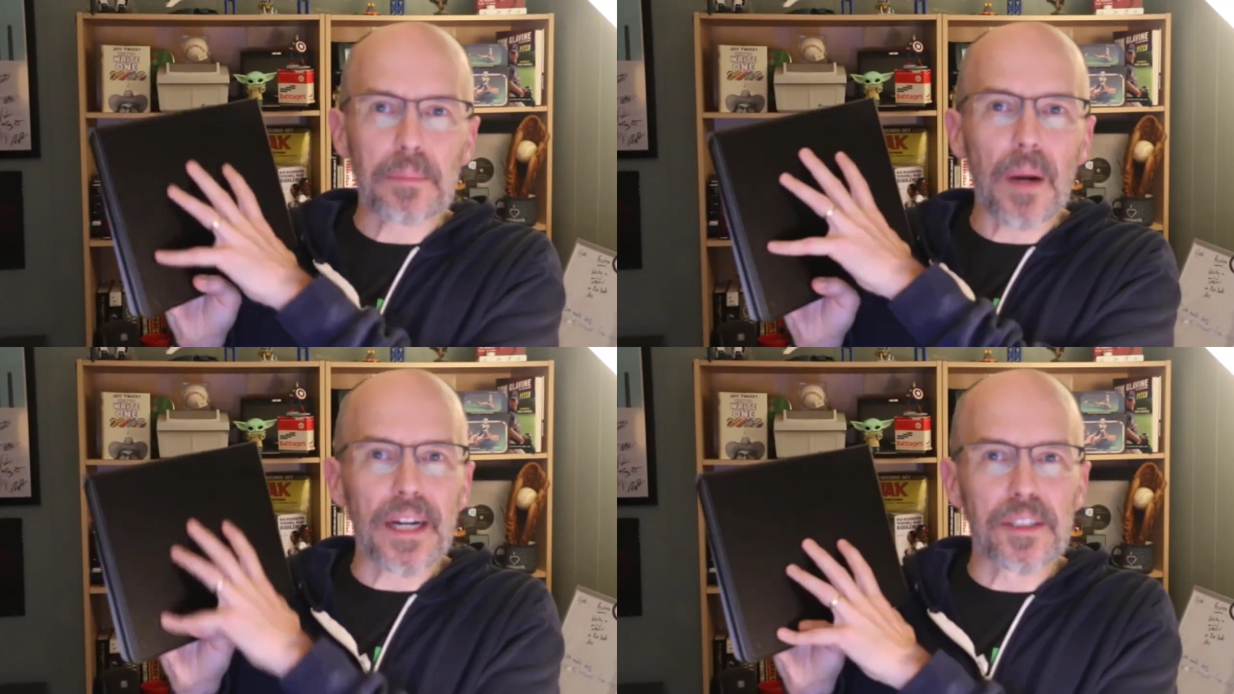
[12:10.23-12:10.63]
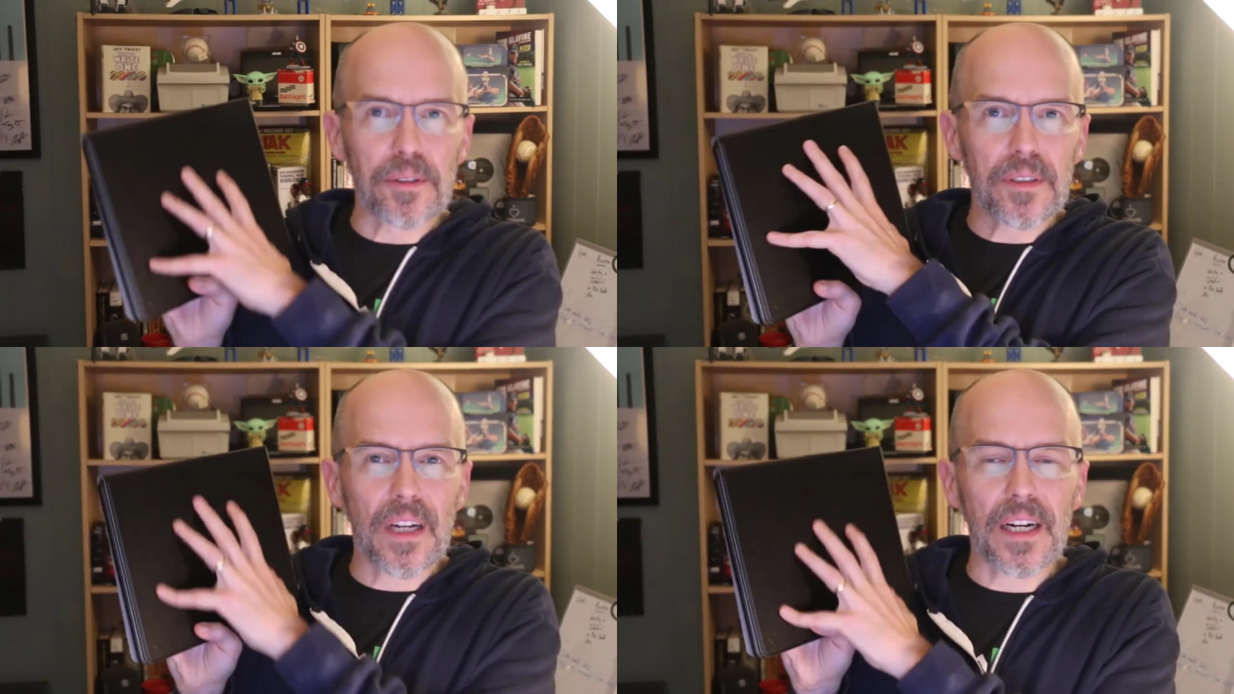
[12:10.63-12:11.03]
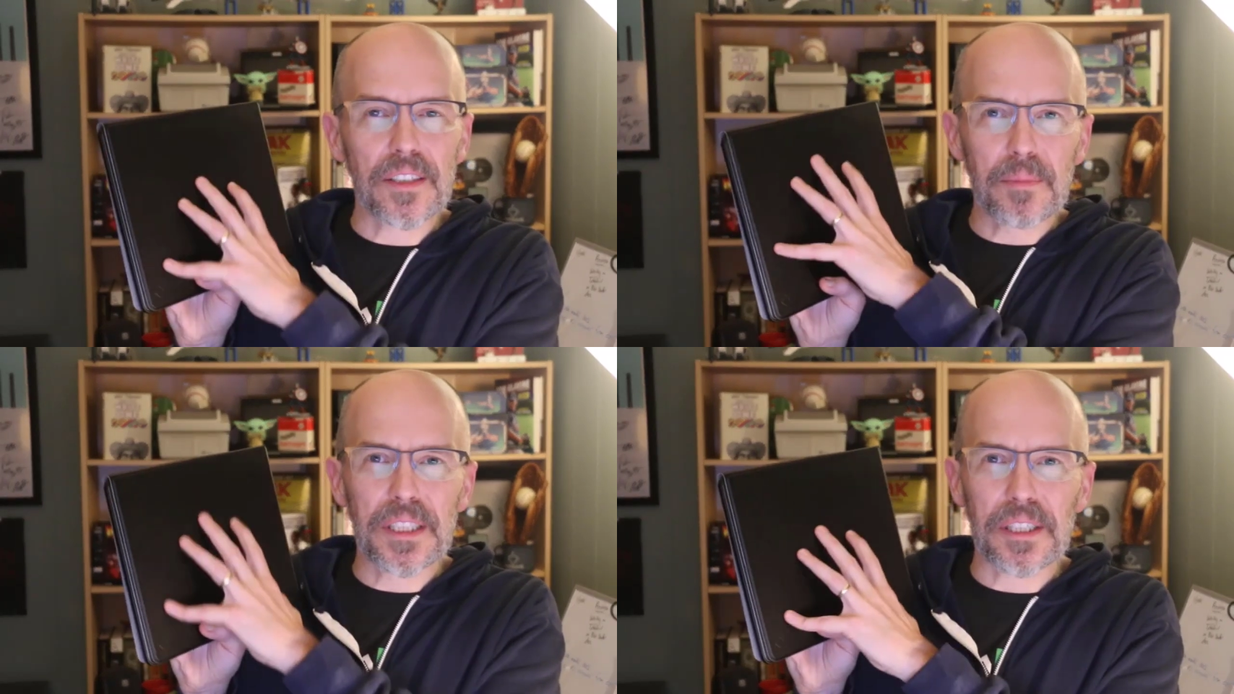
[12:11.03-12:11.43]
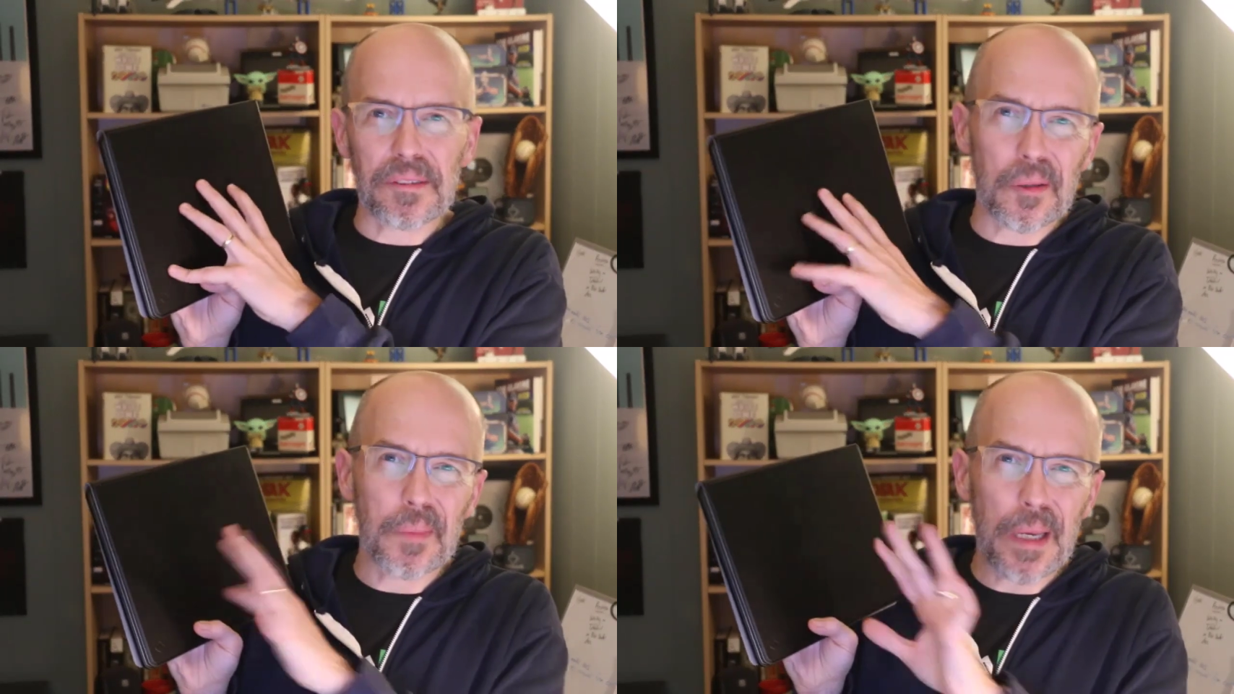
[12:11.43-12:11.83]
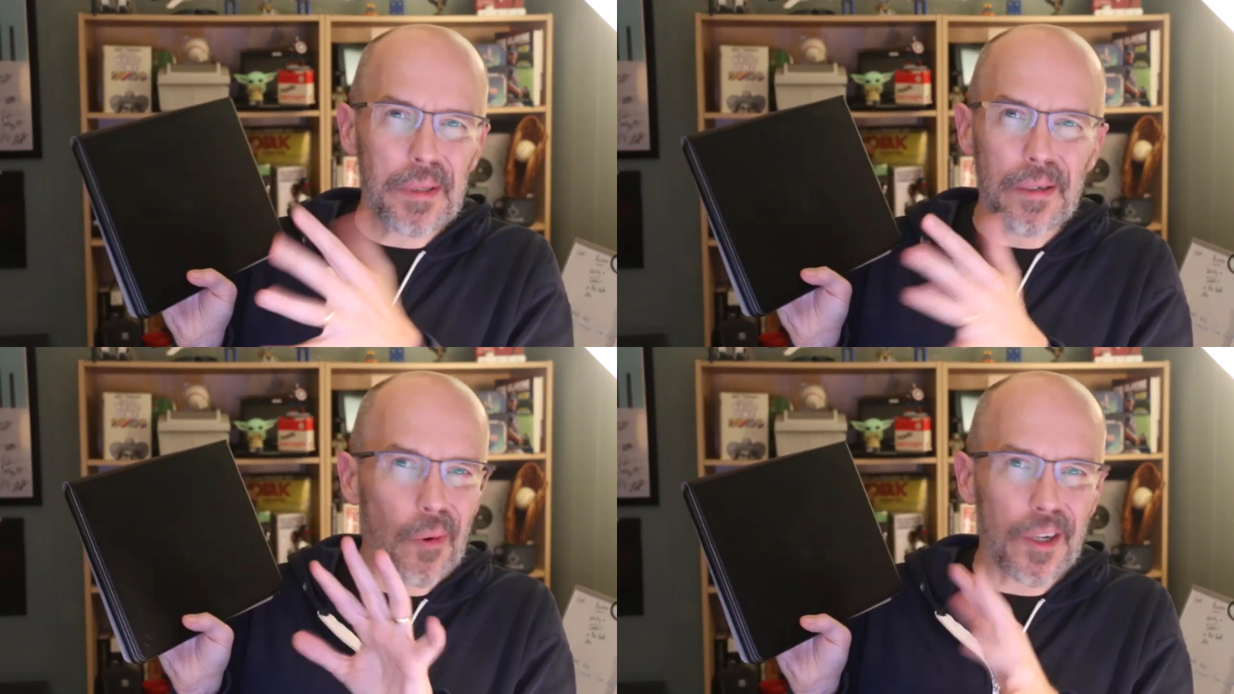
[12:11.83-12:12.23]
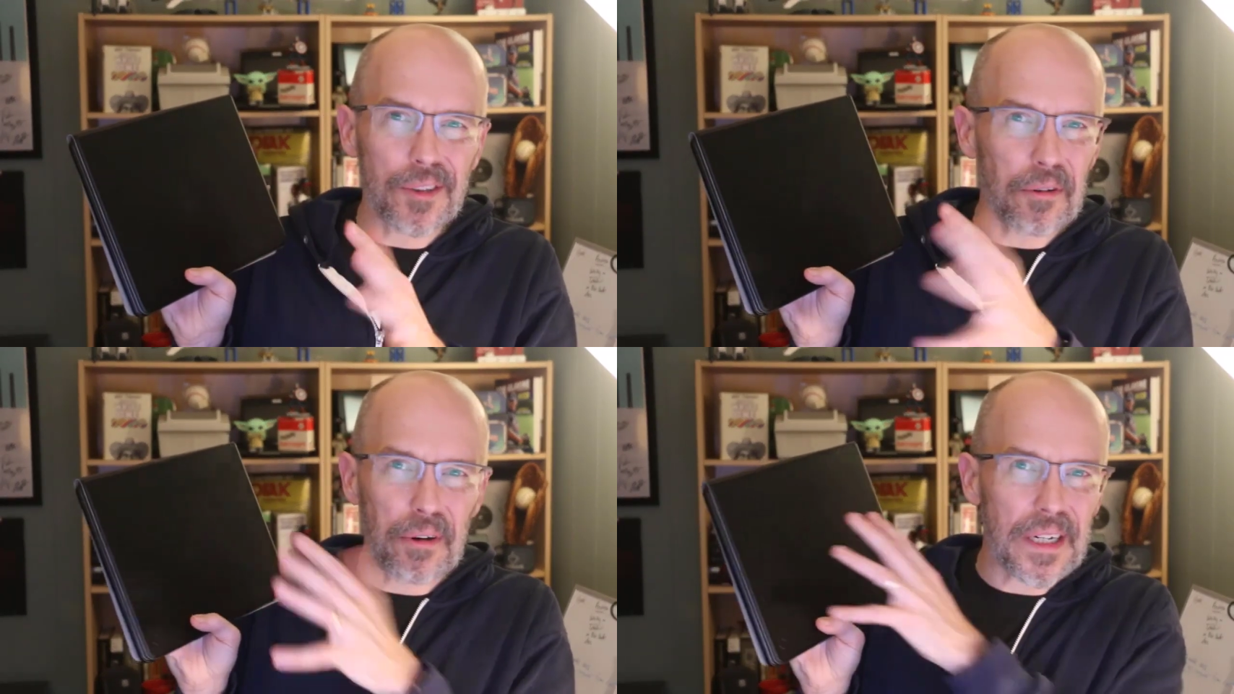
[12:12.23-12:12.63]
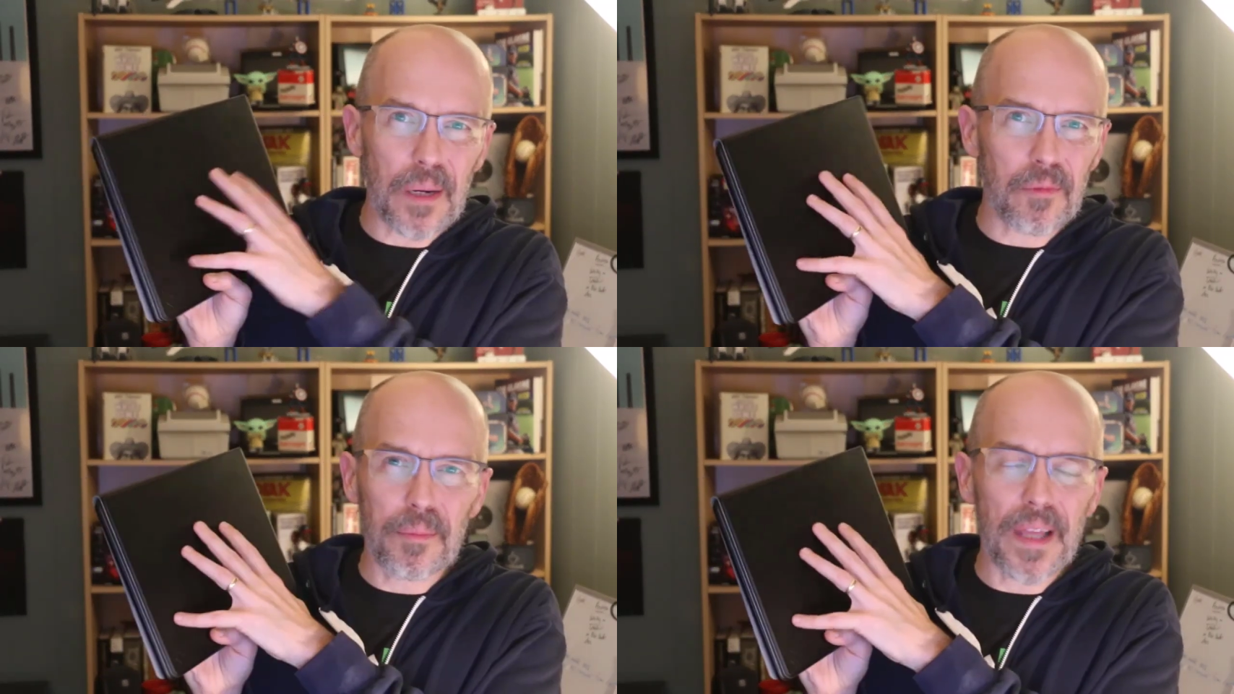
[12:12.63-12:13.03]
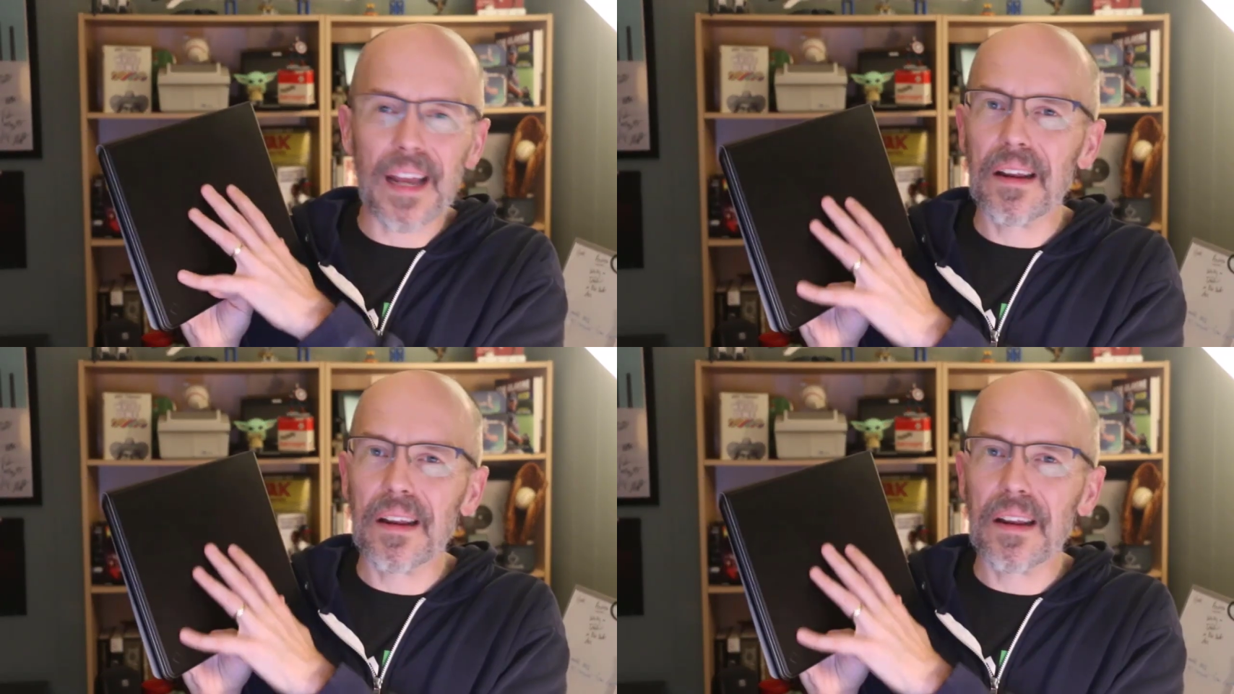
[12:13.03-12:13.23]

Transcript: binder kind of material, maybe one grade up from that.